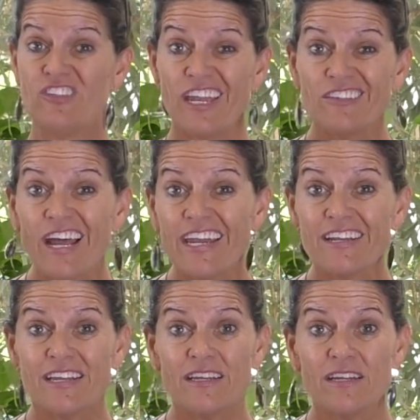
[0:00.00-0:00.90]
is
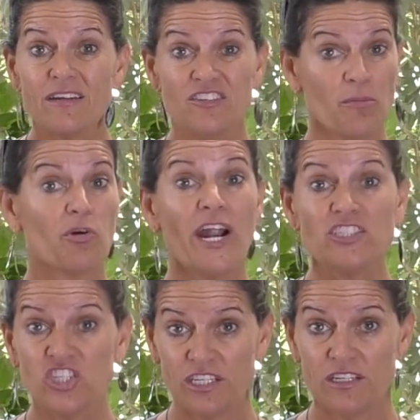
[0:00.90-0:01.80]
anxiety,
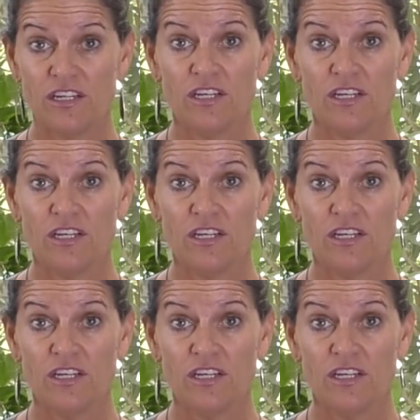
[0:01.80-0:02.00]
depression.